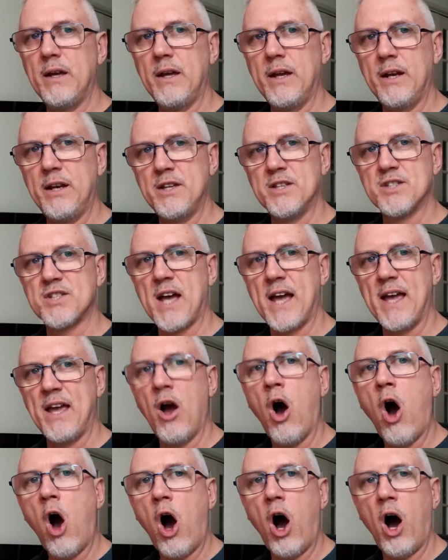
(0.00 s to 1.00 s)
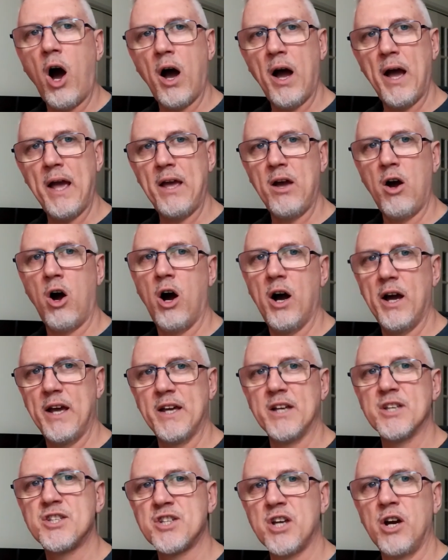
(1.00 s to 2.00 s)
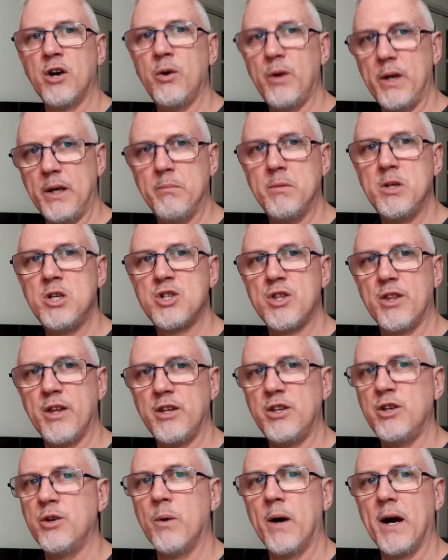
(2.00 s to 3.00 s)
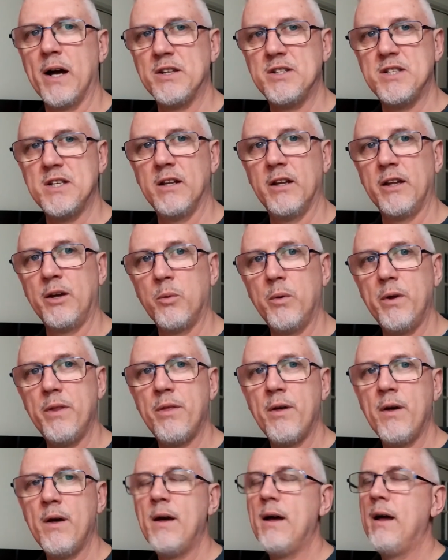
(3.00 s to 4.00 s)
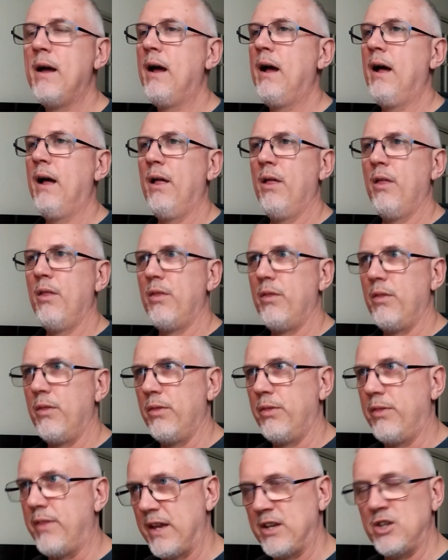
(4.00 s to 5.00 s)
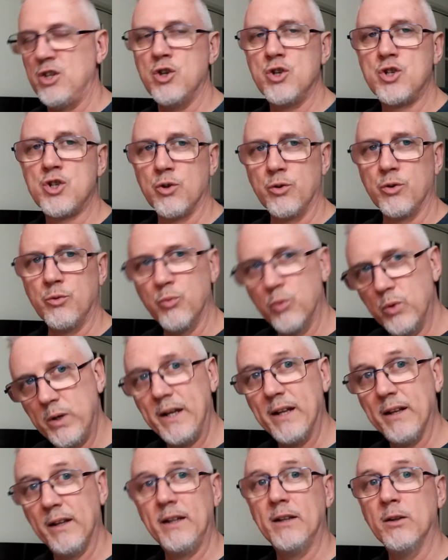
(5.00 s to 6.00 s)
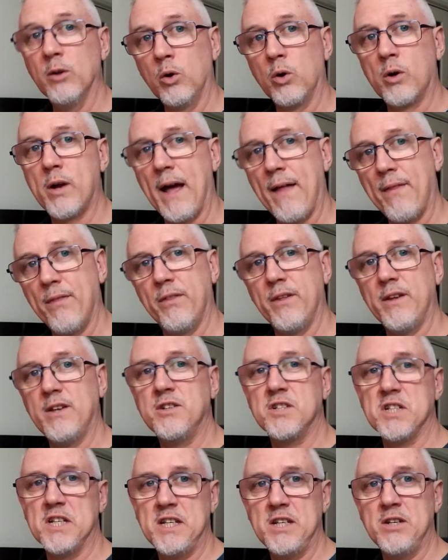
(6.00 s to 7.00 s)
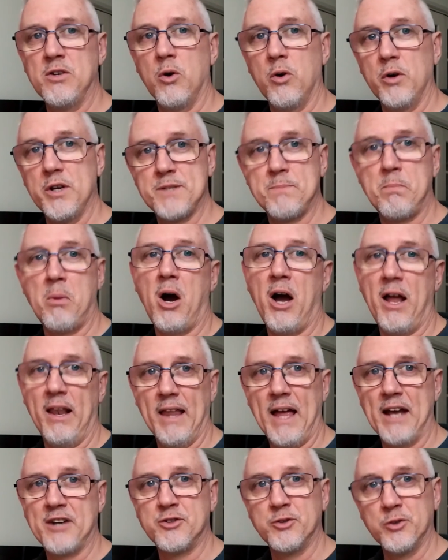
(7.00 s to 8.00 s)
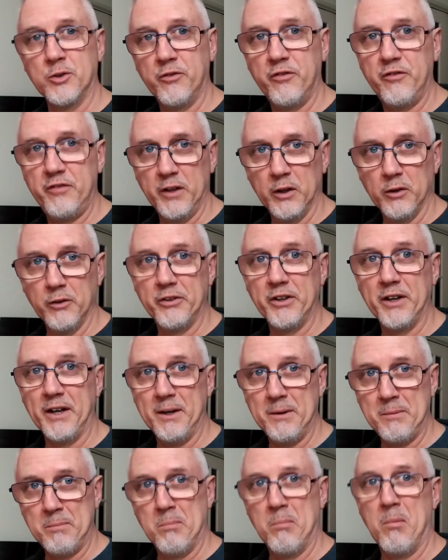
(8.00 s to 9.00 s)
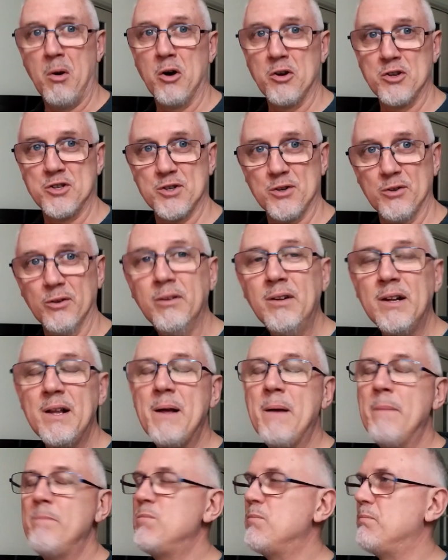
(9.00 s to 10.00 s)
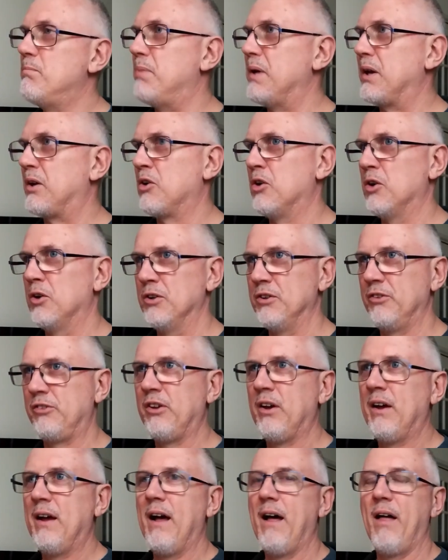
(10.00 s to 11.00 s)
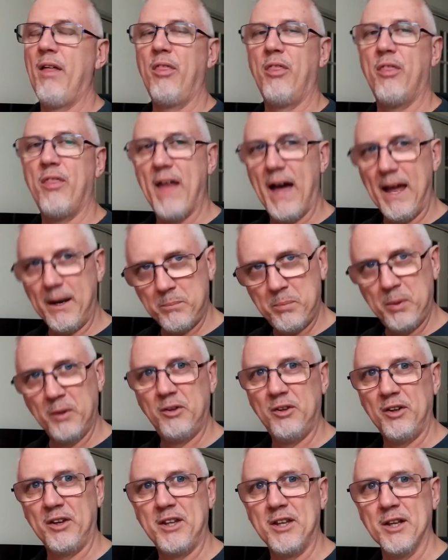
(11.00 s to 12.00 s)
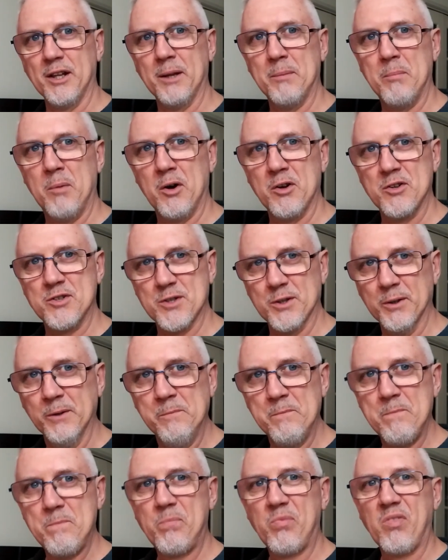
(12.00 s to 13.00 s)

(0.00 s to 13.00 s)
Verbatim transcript: it is a high ISO image that you are dealing with, then you should really look at the Denoise Bilateral Filter module, because that particular module